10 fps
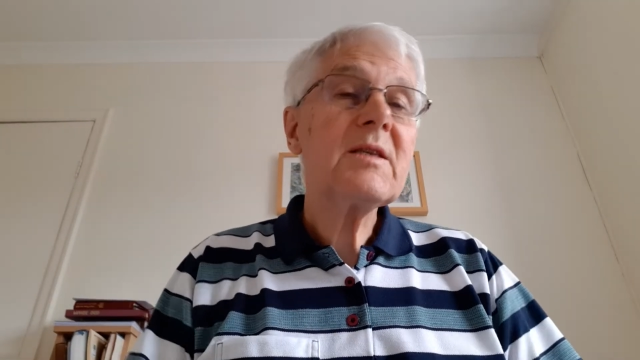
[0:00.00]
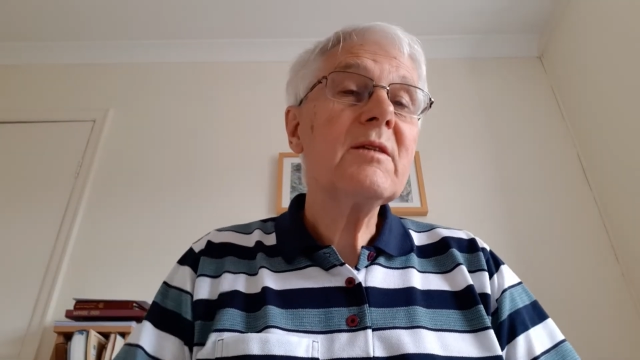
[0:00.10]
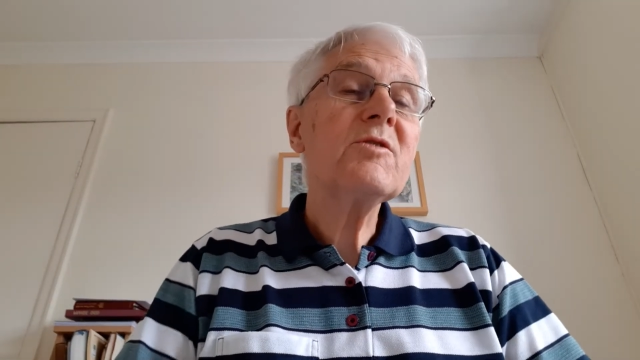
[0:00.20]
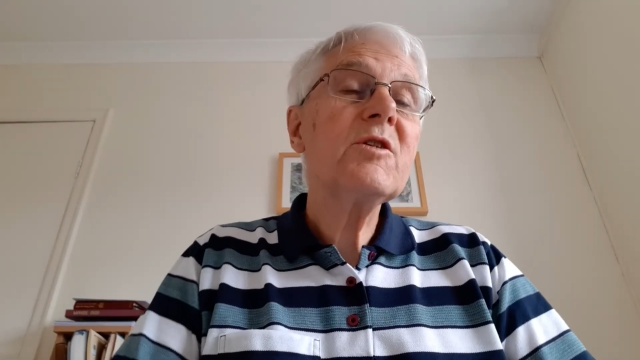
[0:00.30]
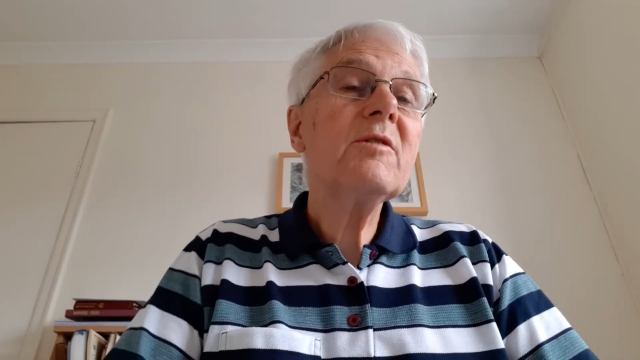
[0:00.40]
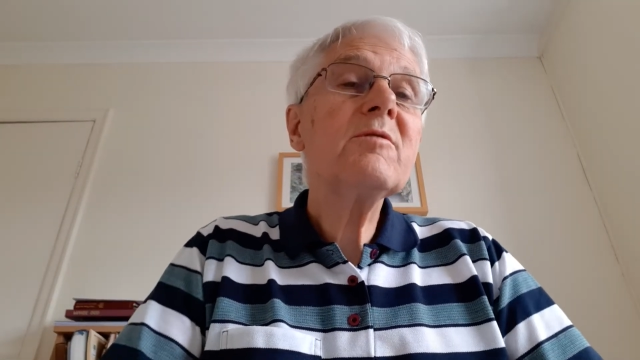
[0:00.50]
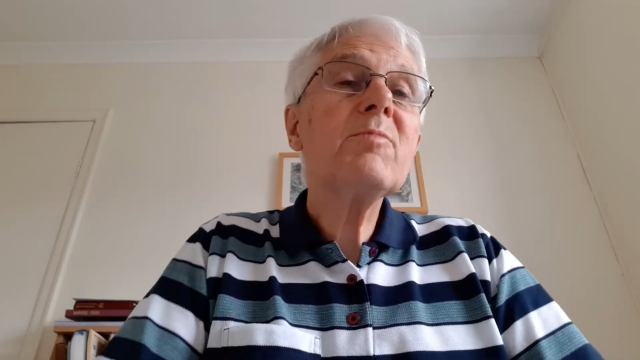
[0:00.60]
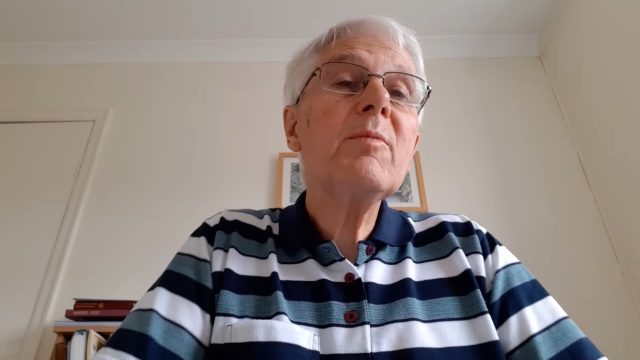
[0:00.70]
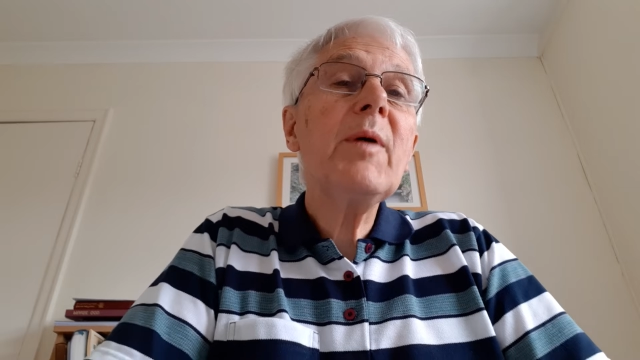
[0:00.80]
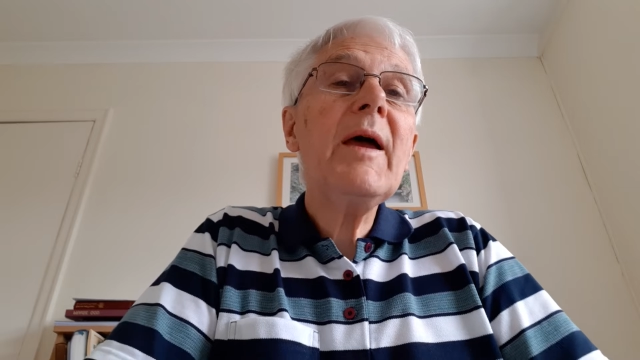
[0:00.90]
that Jill's
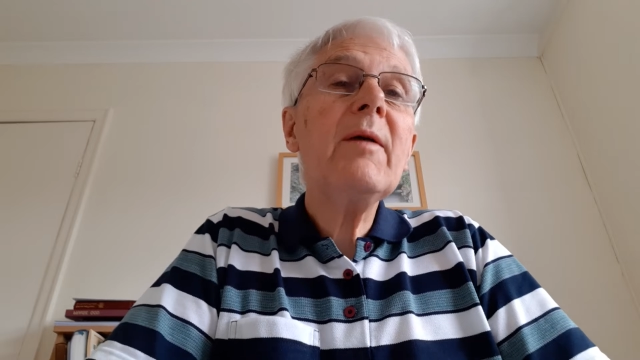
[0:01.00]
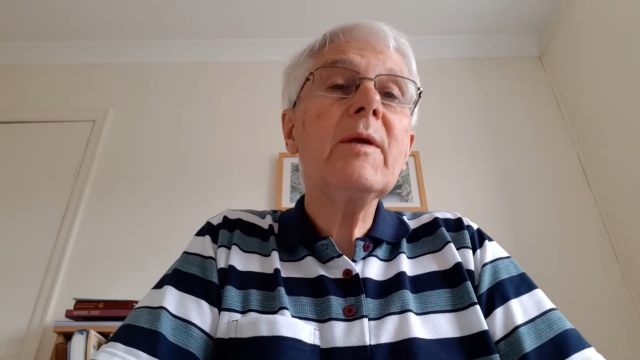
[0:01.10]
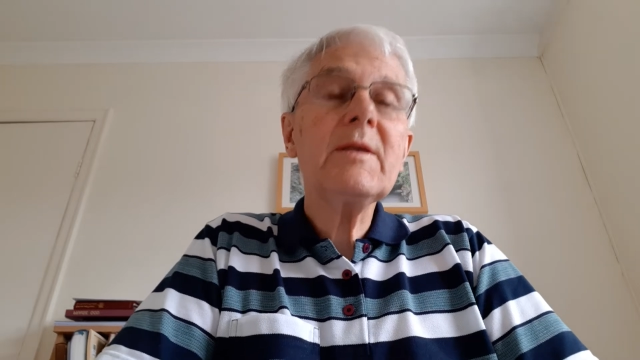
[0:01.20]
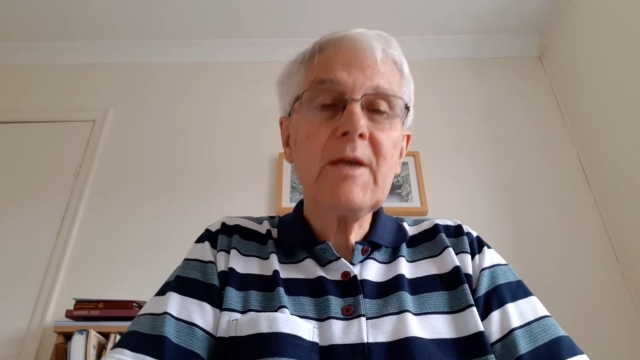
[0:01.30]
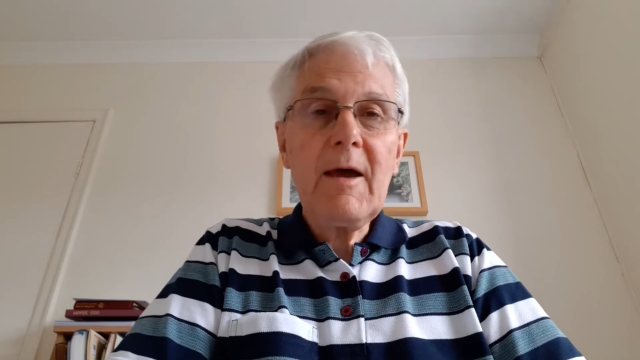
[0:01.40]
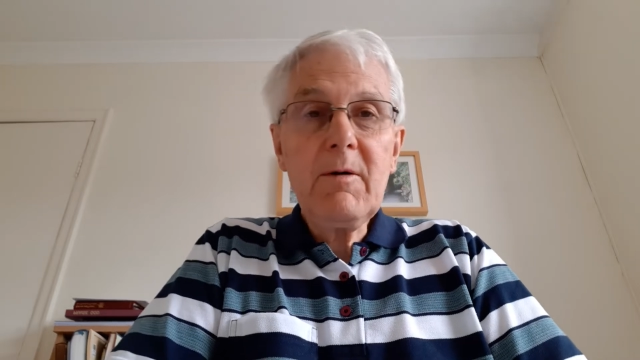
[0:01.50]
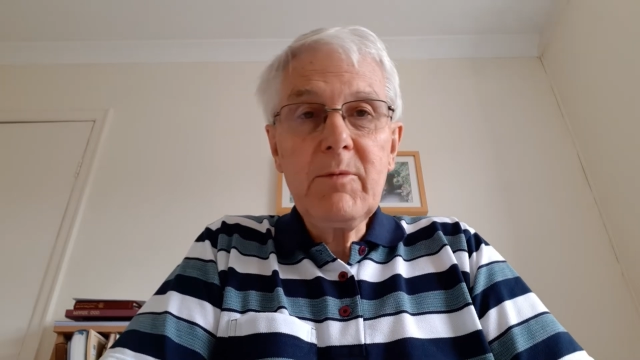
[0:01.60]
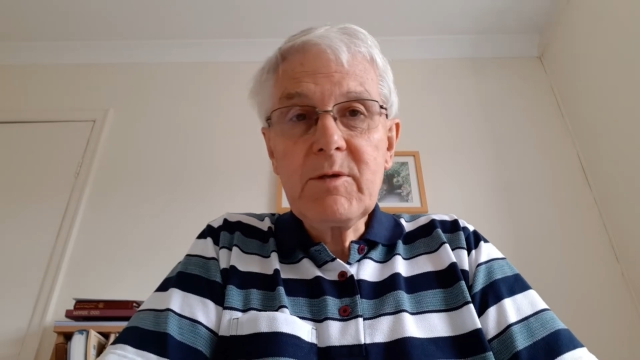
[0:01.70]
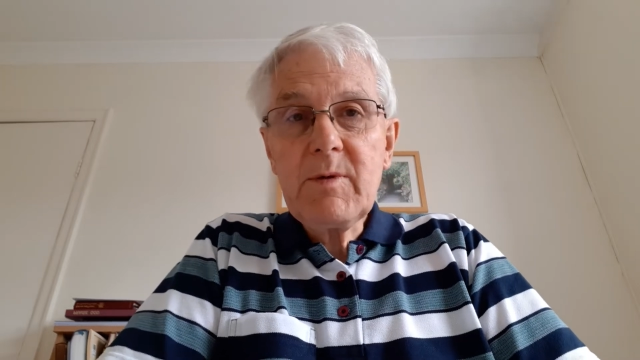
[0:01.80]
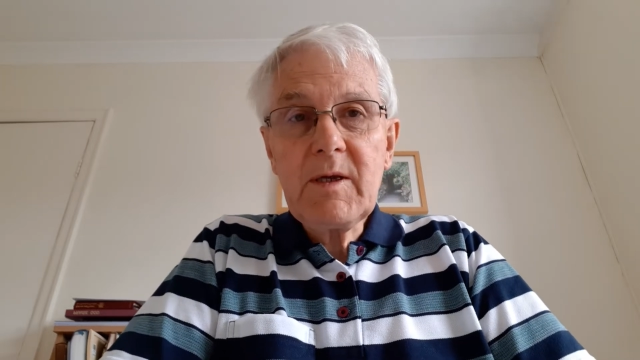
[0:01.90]
preparing to help
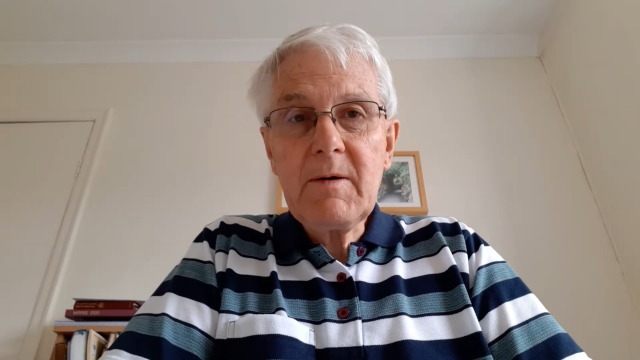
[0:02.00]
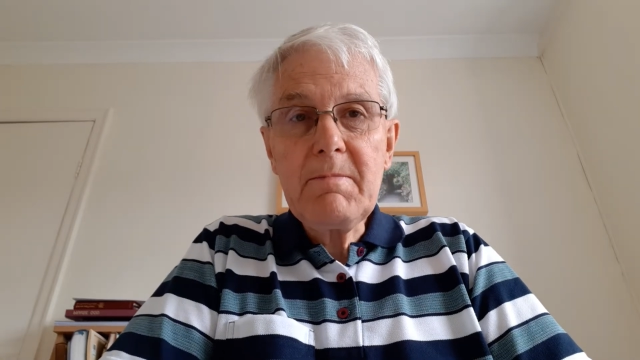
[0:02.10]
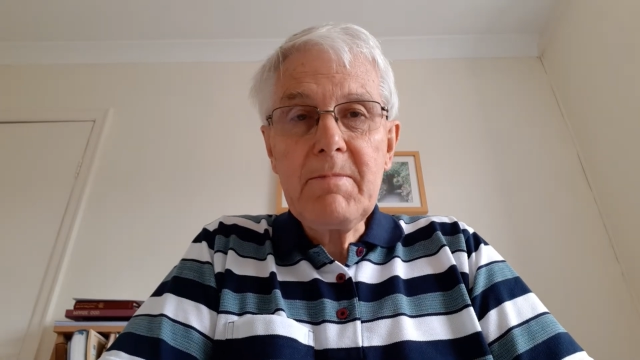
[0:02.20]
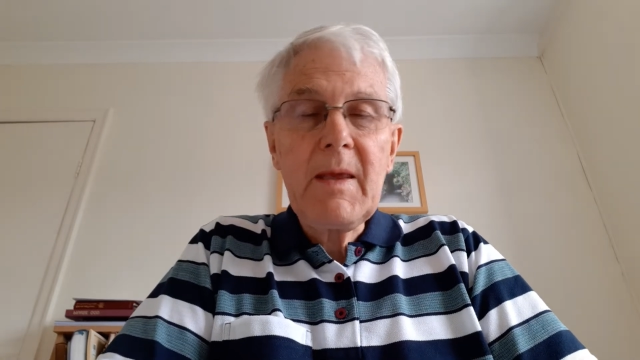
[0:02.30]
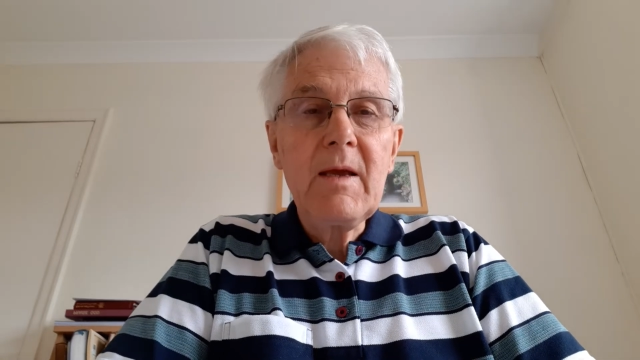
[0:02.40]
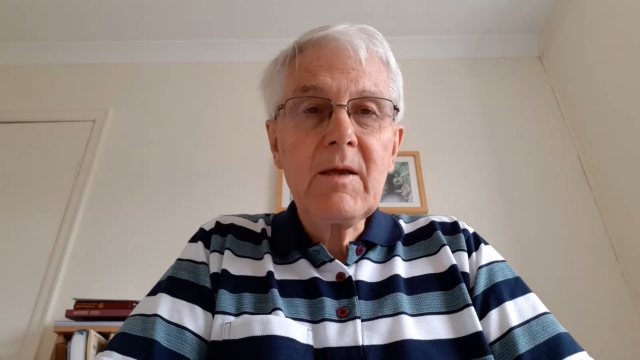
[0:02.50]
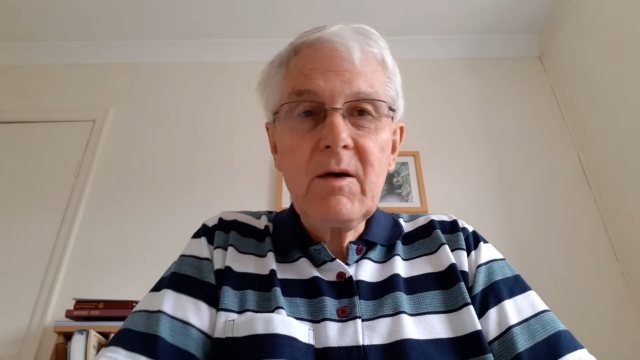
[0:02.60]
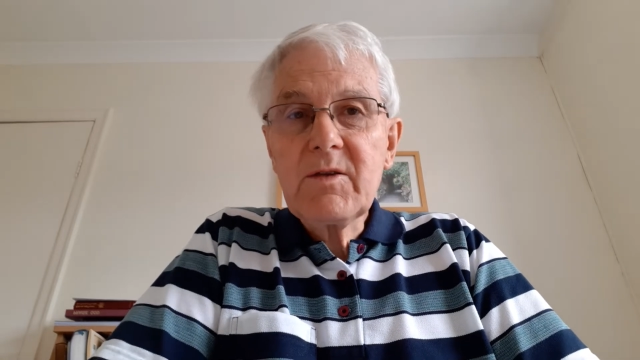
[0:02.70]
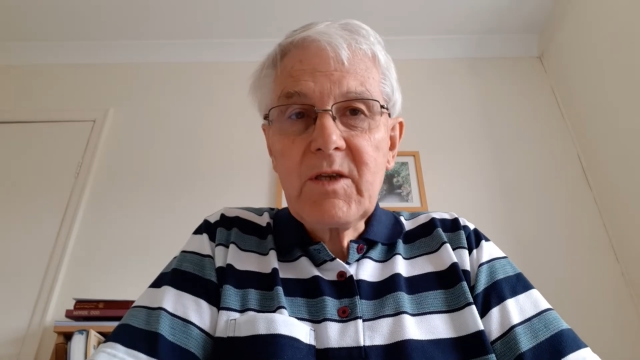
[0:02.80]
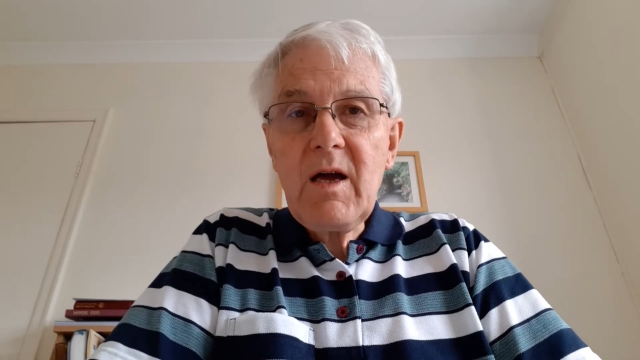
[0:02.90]
us become
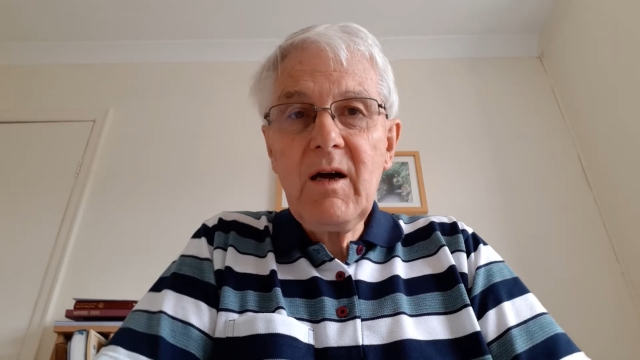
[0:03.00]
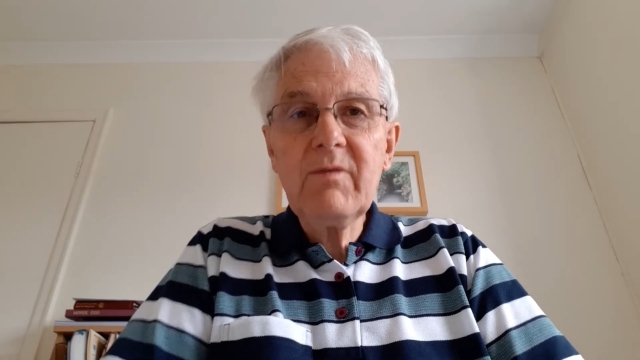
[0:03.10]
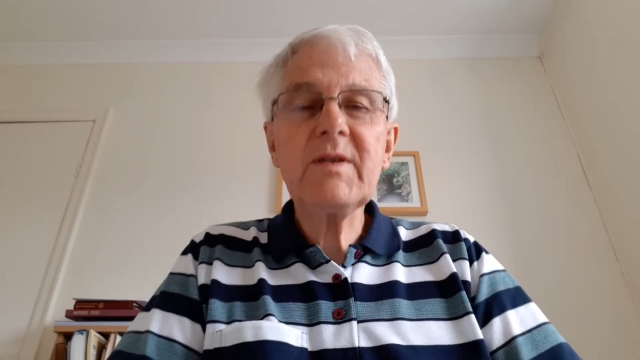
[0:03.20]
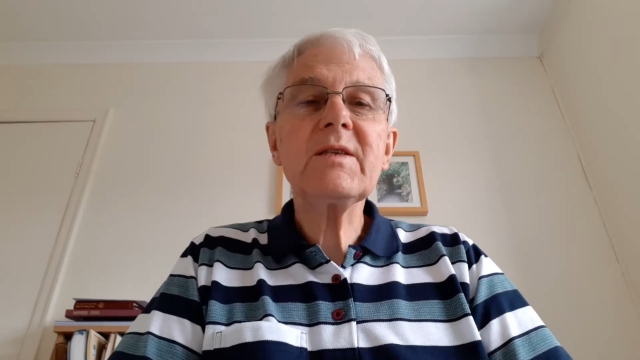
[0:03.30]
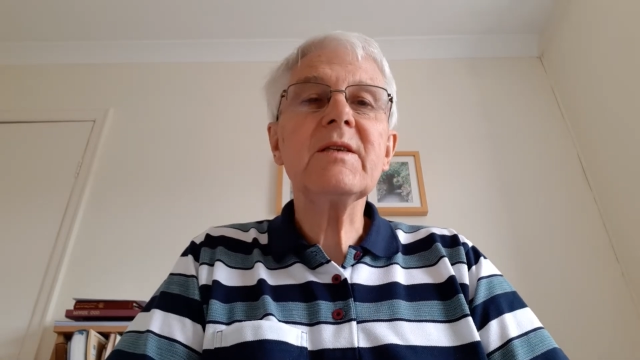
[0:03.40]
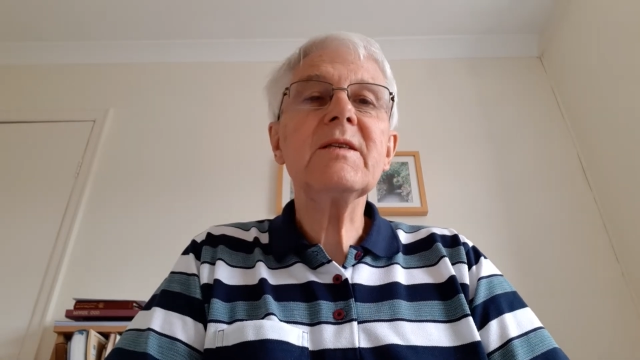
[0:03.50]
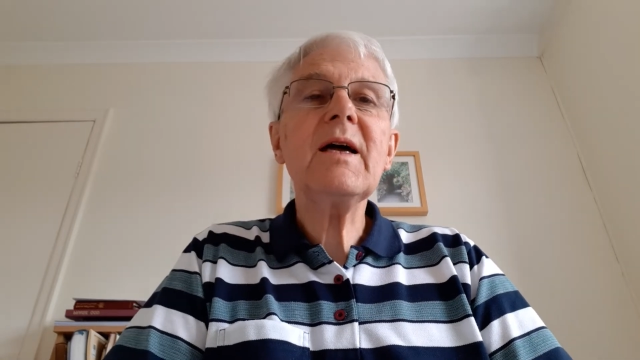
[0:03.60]
God's harvesters.